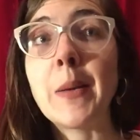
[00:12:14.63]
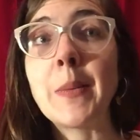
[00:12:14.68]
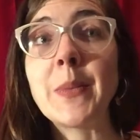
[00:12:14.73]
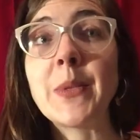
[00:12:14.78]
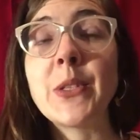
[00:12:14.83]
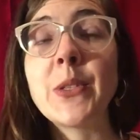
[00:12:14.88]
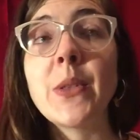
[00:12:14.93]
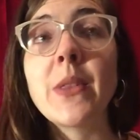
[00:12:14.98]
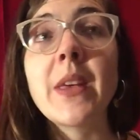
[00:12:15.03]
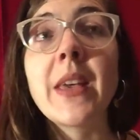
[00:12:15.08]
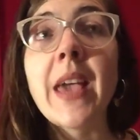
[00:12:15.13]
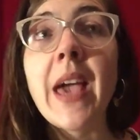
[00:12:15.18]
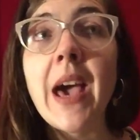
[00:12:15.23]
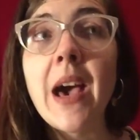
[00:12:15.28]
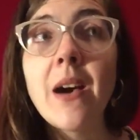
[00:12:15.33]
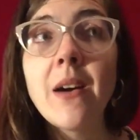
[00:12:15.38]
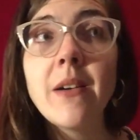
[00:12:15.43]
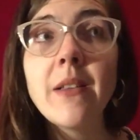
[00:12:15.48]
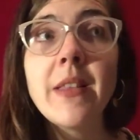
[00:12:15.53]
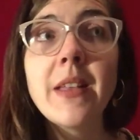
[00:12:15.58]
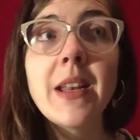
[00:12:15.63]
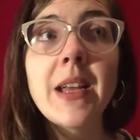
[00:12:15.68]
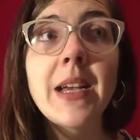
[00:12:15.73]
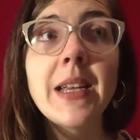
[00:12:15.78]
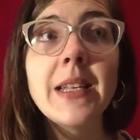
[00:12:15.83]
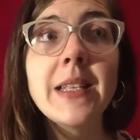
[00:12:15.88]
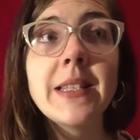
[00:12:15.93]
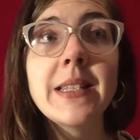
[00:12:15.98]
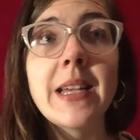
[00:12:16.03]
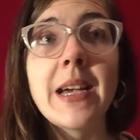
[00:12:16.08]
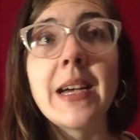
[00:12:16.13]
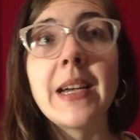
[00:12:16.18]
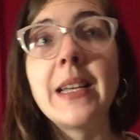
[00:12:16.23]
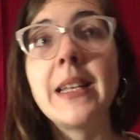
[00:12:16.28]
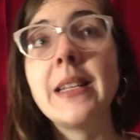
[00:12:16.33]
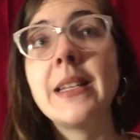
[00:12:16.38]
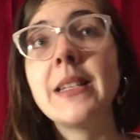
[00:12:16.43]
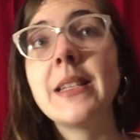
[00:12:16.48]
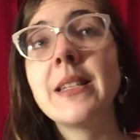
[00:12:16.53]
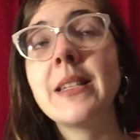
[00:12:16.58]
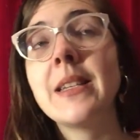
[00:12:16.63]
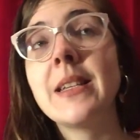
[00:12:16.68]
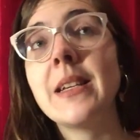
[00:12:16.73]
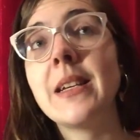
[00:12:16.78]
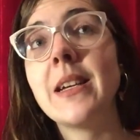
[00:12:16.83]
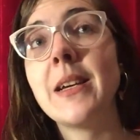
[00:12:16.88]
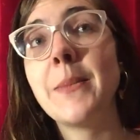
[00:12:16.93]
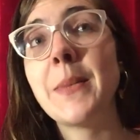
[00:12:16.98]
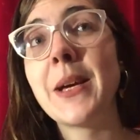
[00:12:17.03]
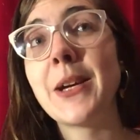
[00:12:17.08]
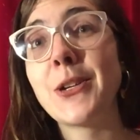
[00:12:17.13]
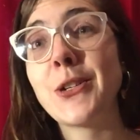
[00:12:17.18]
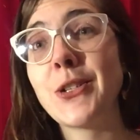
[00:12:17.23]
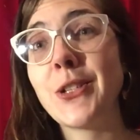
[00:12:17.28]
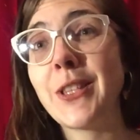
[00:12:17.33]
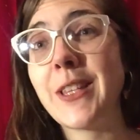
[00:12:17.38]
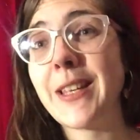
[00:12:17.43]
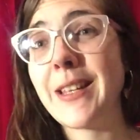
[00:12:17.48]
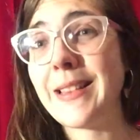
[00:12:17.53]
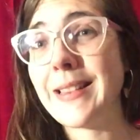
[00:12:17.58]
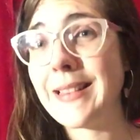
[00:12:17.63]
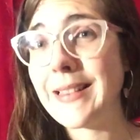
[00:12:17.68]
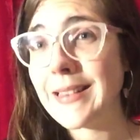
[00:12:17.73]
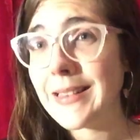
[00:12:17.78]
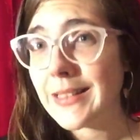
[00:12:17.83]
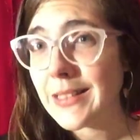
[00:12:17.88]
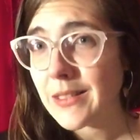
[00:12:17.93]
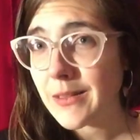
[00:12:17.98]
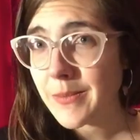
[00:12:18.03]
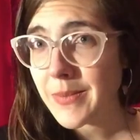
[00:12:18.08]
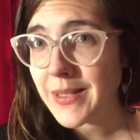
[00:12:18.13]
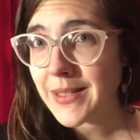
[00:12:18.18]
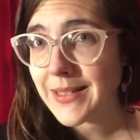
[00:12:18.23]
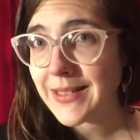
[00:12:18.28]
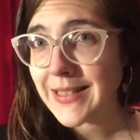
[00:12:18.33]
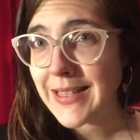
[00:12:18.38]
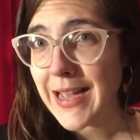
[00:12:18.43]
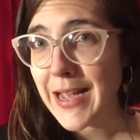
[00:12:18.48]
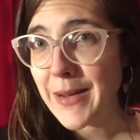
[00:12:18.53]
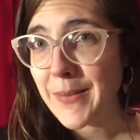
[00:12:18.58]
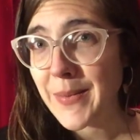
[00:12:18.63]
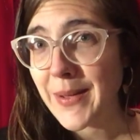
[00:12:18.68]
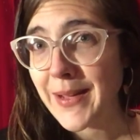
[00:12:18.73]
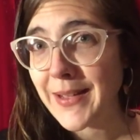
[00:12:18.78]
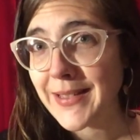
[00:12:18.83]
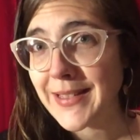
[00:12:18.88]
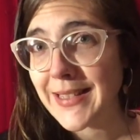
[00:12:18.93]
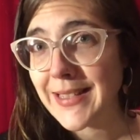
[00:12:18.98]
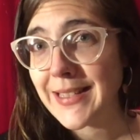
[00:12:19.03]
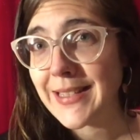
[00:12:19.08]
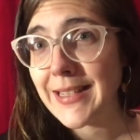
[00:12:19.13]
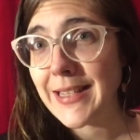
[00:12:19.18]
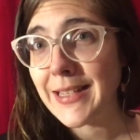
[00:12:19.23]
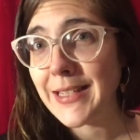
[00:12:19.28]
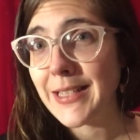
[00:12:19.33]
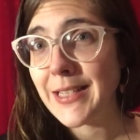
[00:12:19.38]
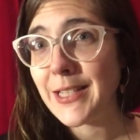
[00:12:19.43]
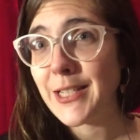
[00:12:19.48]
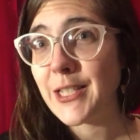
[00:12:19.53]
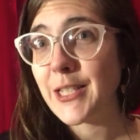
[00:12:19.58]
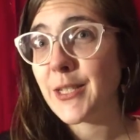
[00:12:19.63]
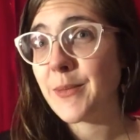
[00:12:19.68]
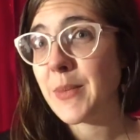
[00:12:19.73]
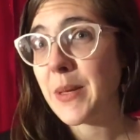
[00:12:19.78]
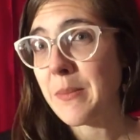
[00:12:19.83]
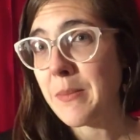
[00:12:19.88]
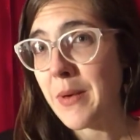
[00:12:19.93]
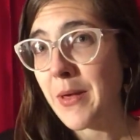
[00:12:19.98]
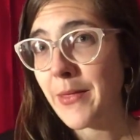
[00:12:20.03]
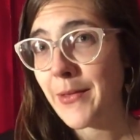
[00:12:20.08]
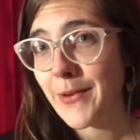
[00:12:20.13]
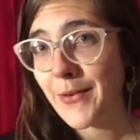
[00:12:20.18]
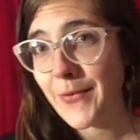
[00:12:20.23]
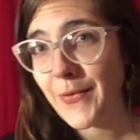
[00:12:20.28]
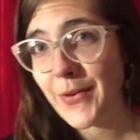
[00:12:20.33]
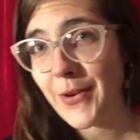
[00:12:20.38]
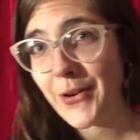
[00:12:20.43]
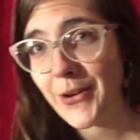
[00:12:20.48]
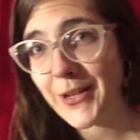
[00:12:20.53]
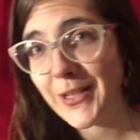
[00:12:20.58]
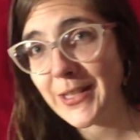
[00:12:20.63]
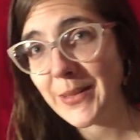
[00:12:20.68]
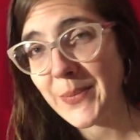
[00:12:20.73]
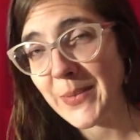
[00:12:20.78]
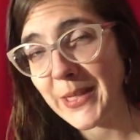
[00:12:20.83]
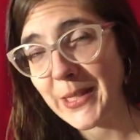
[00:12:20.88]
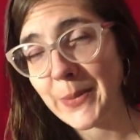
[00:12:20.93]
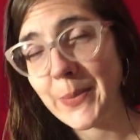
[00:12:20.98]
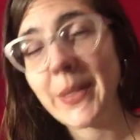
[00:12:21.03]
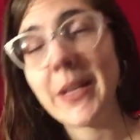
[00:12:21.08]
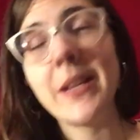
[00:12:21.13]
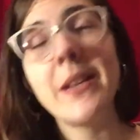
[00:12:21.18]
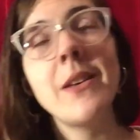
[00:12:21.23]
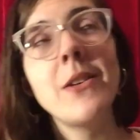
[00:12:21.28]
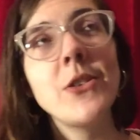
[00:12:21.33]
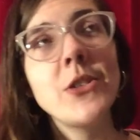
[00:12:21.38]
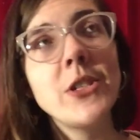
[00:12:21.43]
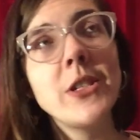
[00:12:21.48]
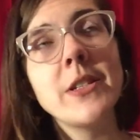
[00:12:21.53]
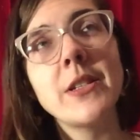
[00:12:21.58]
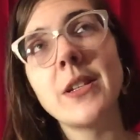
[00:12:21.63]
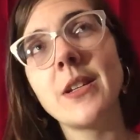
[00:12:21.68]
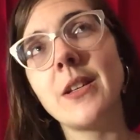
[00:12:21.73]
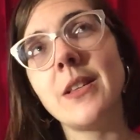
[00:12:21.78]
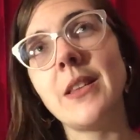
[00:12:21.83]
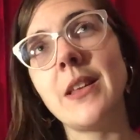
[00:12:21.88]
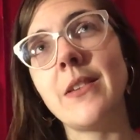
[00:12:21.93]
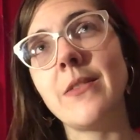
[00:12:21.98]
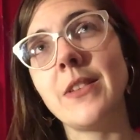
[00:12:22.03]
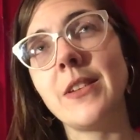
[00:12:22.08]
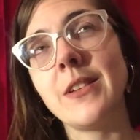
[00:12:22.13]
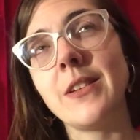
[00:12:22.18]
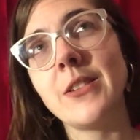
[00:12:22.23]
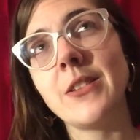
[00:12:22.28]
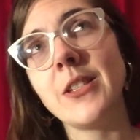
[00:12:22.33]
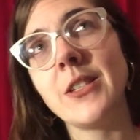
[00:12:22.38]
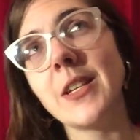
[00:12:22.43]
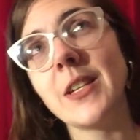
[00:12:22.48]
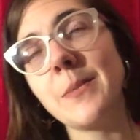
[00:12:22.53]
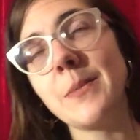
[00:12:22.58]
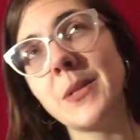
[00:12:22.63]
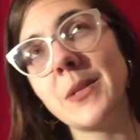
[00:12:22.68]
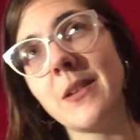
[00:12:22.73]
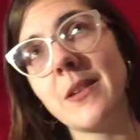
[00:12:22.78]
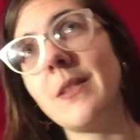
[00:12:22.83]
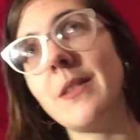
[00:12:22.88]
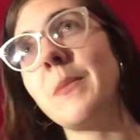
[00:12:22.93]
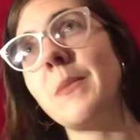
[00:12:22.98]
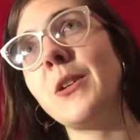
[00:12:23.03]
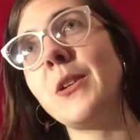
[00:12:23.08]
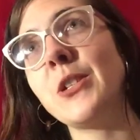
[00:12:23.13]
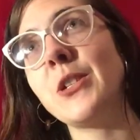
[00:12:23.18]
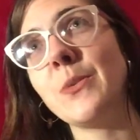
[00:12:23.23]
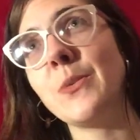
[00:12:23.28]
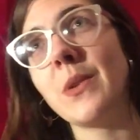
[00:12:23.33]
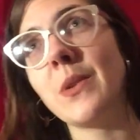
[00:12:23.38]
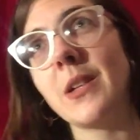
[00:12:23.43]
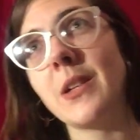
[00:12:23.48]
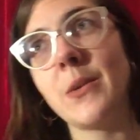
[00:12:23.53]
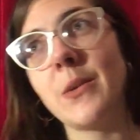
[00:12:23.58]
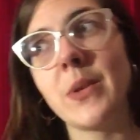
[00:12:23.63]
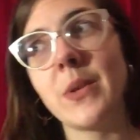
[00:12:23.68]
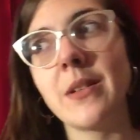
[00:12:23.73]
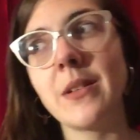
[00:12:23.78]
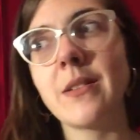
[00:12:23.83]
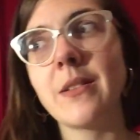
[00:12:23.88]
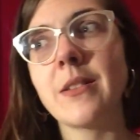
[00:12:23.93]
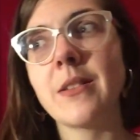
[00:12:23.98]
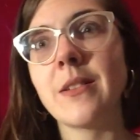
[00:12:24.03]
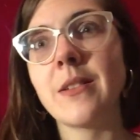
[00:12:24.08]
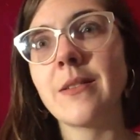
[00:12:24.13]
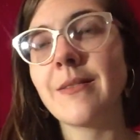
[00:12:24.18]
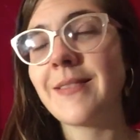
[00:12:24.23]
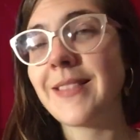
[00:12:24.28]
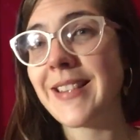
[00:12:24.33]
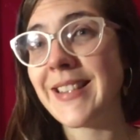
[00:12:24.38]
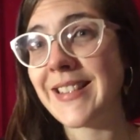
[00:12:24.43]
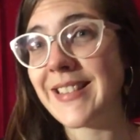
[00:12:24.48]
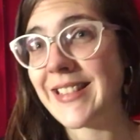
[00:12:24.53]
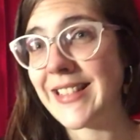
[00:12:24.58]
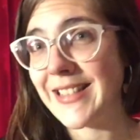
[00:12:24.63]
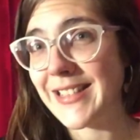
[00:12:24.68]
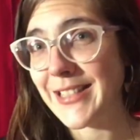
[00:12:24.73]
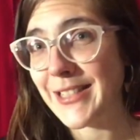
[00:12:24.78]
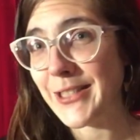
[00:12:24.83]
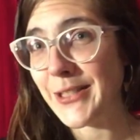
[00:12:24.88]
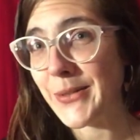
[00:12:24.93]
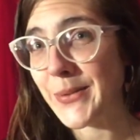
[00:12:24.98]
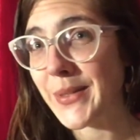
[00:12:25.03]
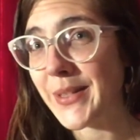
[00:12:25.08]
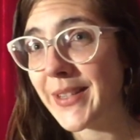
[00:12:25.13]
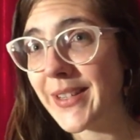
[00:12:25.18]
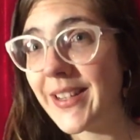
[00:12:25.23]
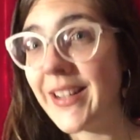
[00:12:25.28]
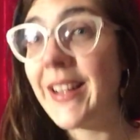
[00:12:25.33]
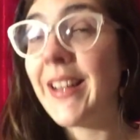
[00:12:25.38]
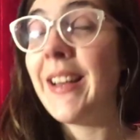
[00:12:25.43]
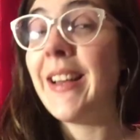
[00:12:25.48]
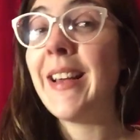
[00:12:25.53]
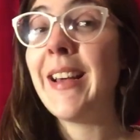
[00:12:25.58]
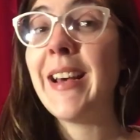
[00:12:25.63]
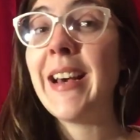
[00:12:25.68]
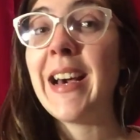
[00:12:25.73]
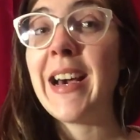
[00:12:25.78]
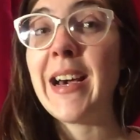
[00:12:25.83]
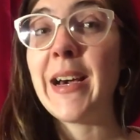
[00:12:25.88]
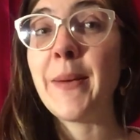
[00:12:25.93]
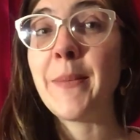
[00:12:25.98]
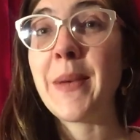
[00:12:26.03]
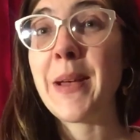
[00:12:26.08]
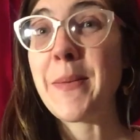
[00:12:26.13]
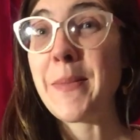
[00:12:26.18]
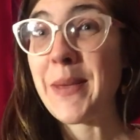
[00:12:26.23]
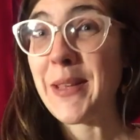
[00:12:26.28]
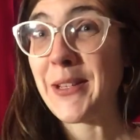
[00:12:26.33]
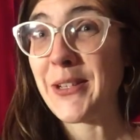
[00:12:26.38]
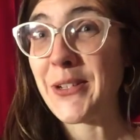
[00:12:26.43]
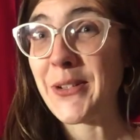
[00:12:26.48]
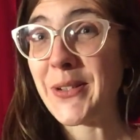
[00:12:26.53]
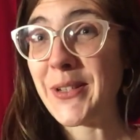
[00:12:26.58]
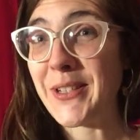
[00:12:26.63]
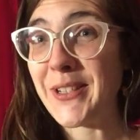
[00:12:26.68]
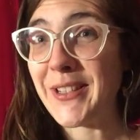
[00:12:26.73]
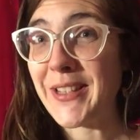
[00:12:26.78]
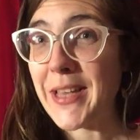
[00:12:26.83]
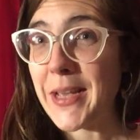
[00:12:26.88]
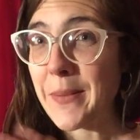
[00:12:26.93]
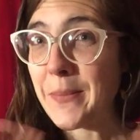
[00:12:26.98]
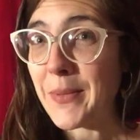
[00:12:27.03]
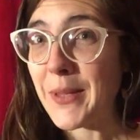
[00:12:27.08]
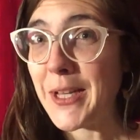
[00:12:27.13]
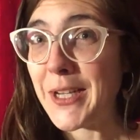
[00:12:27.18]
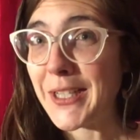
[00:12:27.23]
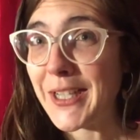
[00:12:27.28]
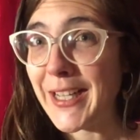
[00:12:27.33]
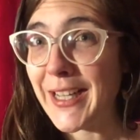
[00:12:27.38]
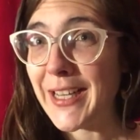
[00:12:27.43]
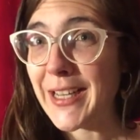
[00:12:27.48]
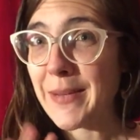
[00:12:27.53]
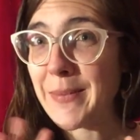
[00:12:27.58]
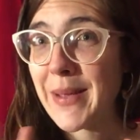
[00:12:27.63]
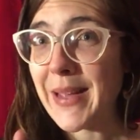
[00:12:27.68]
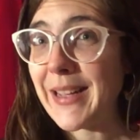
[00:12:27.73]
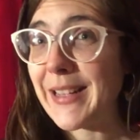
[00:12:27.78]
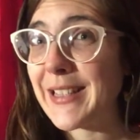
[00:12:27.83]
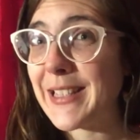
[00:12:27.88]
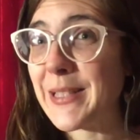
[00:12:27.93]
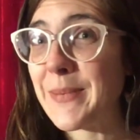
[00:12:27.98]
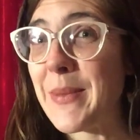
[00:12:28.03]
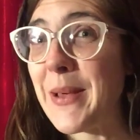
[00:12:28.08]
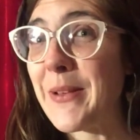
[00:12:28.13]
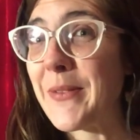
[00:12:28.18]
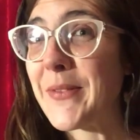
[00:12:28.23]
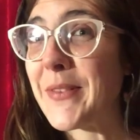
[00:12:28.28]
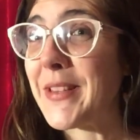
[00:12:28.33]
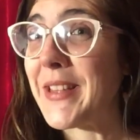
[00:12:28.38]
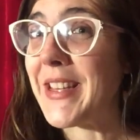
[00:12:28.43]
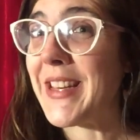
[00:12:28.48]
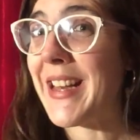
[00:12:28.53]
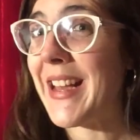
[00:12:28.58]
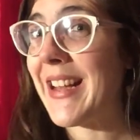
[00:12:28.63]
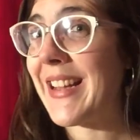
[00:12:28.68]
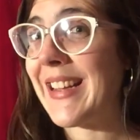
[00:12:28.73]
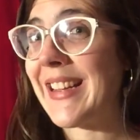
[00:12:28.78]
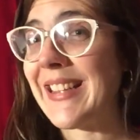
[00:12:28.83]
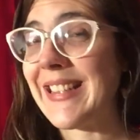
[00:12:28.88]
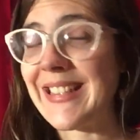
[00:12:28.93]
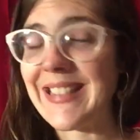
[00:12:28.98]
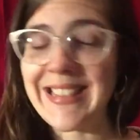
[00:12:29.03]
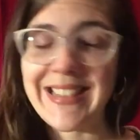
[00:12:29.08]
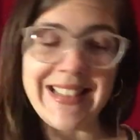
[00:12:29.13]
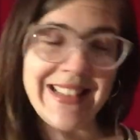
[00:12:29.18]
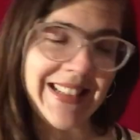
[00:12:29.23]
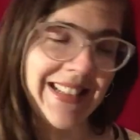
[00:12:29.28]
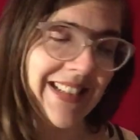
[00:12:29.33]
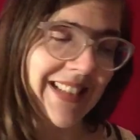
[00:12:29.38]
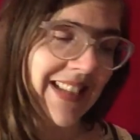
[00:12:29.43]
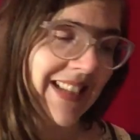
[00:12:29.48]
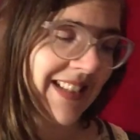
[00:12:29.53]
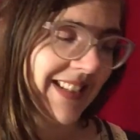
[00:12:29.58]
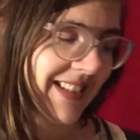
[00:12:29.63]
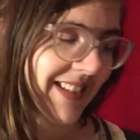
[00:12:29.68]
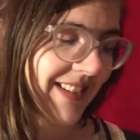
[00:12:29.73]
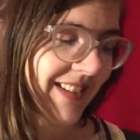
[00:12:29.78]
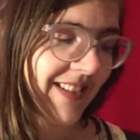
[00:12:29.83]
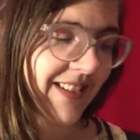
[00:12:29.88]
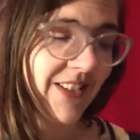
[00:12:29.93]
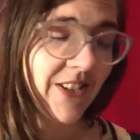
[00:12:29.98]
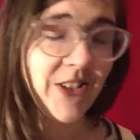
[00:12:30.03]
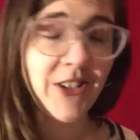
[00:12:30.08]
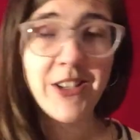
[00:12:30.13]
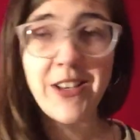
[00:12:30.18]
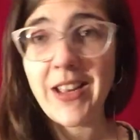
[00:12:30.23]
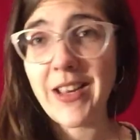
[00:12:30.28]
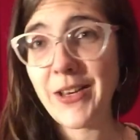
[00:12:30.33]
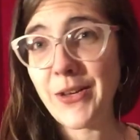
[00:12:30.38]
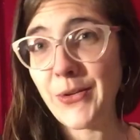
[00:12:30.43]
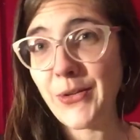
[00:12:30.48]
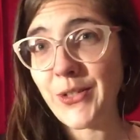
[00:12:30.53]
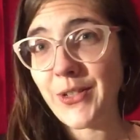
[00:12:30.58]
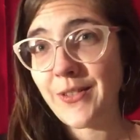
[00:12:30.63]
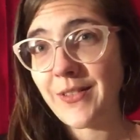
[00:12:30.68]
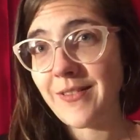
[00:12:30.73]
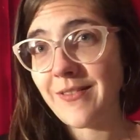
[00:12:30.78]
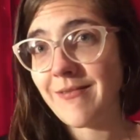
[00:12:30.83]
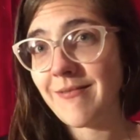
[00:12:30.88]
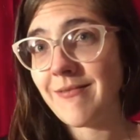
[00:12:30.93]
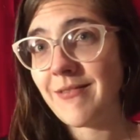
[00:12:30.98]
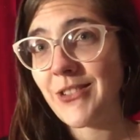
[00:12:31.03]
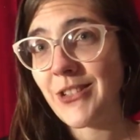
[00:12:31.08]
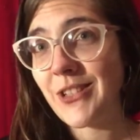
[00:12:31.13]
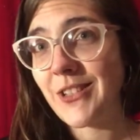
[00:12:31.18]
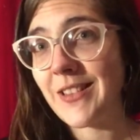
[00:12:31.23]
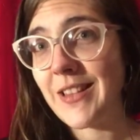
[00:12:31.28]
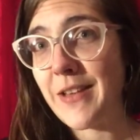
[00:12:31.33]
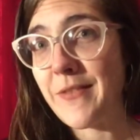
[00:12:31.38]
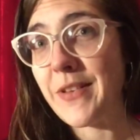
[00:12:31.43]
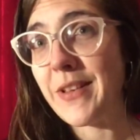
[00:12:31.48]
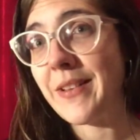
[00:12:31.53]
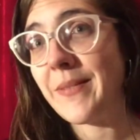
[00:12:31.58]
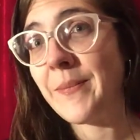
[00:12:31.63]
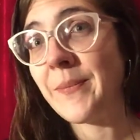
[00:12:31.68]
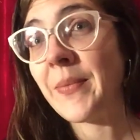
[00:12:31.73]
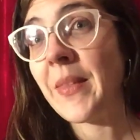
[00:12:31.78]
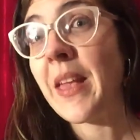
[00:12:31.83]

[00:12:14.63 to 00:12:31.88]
So the cowl that I designed, I'm actually a little bit sad because I sent it to my mother for Christmas, but I know she's gonna love it. She kept telling me she wanted one, so I sent it to her. I made sure to like block it and make it smell really nice, and I know she'll love it.